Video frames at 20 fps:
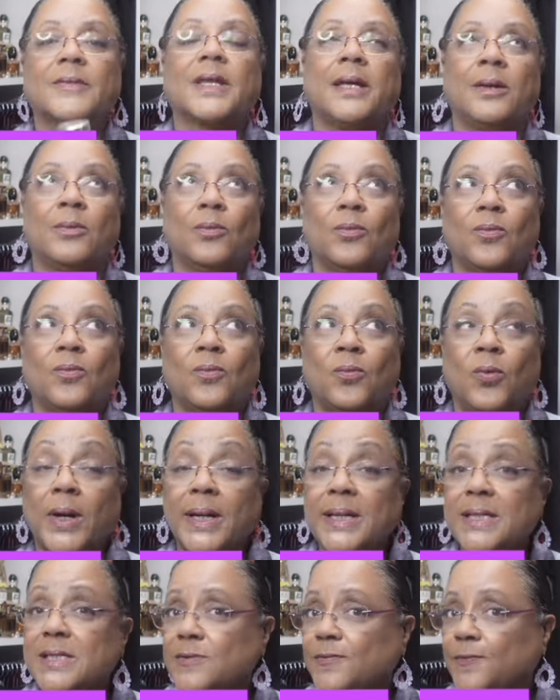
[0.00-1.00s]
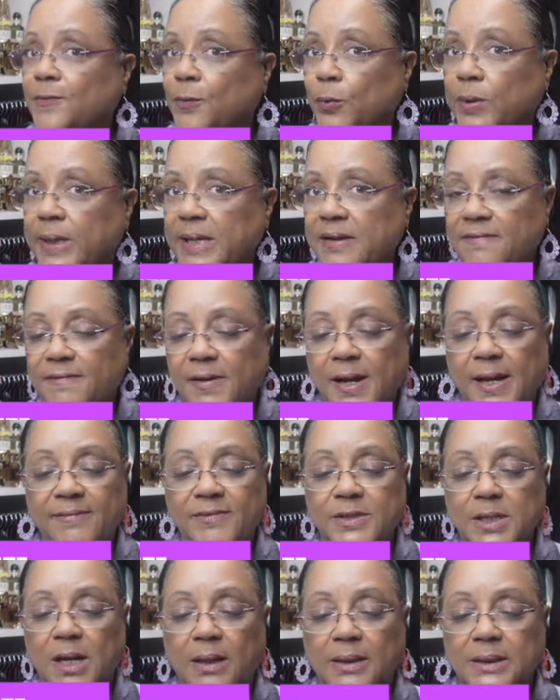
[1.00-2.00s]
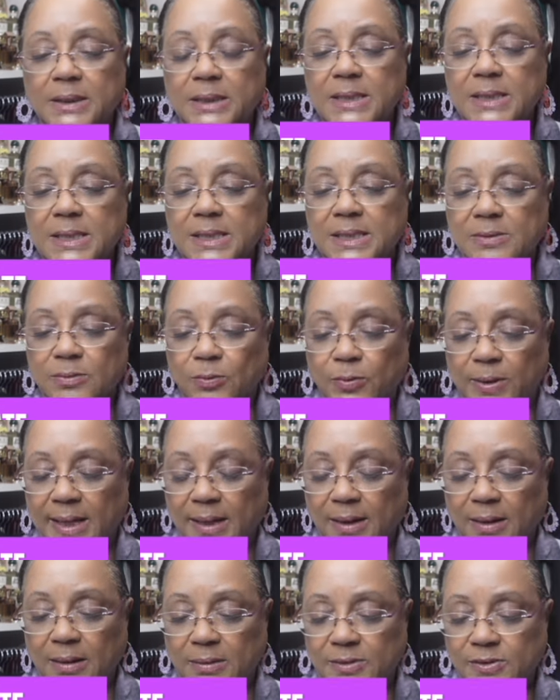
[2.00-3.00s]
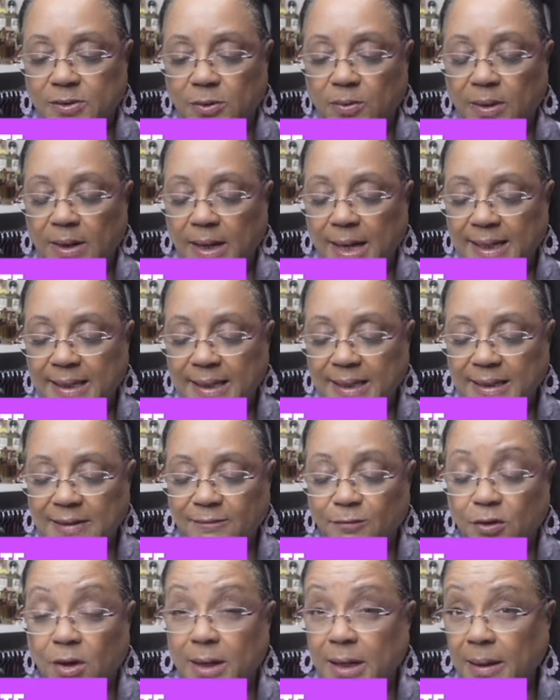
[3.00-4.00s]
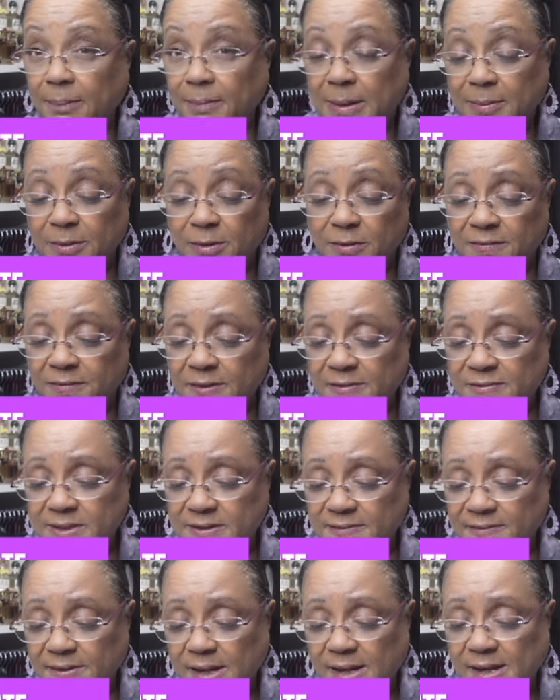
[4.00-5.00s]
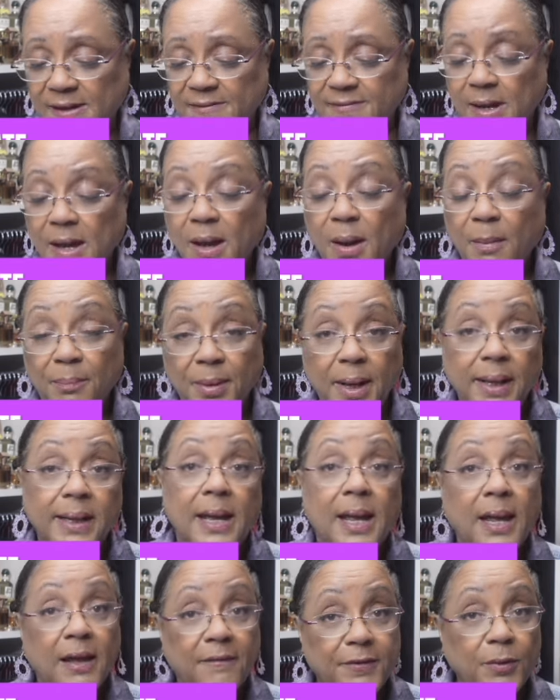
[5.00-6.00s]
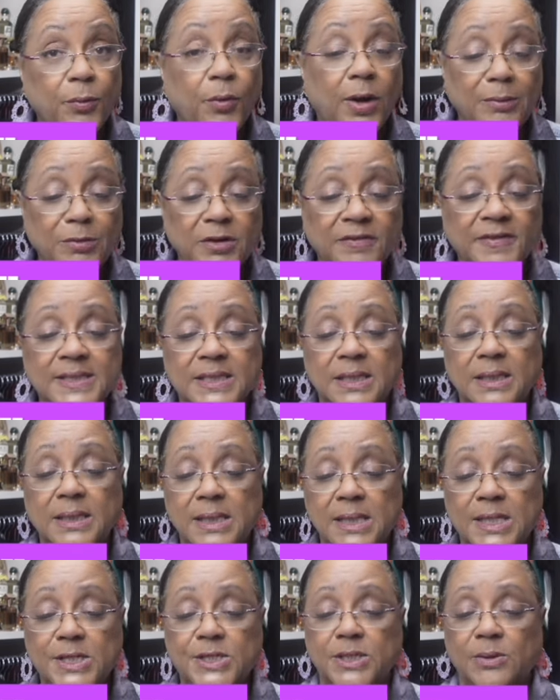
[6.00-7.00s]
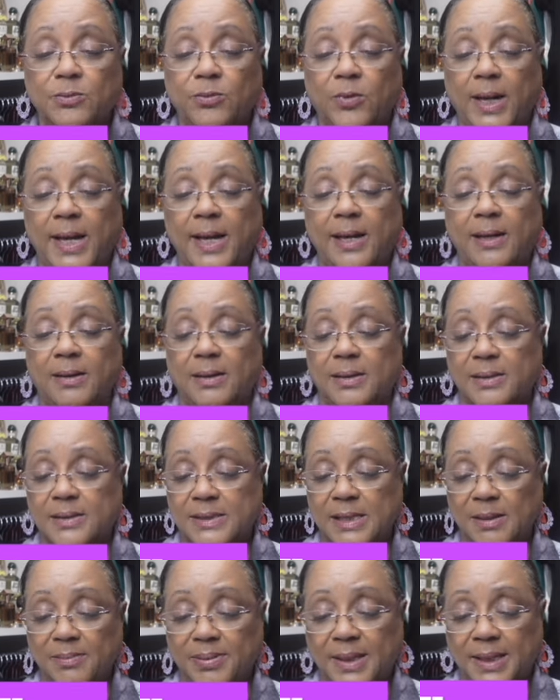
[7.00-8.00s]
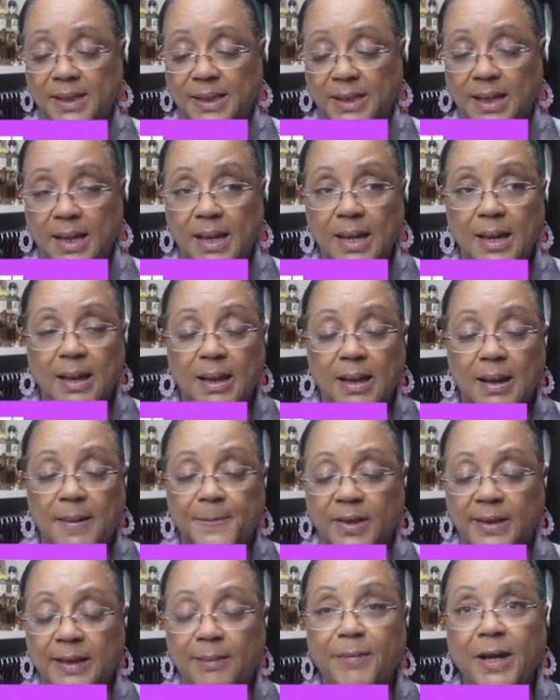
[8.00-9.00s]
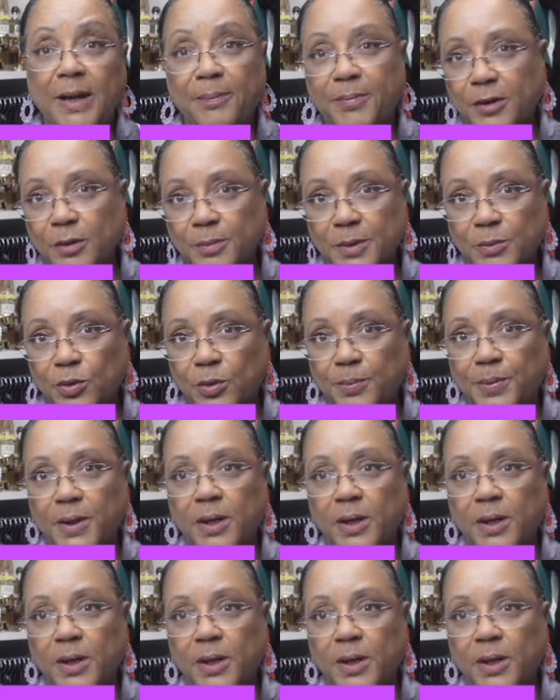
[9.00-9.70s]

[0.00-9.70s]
it was $45 when I, so I think they've gone up, maybe they're 55. But if you want to move into niche and, and something that might be a little bit more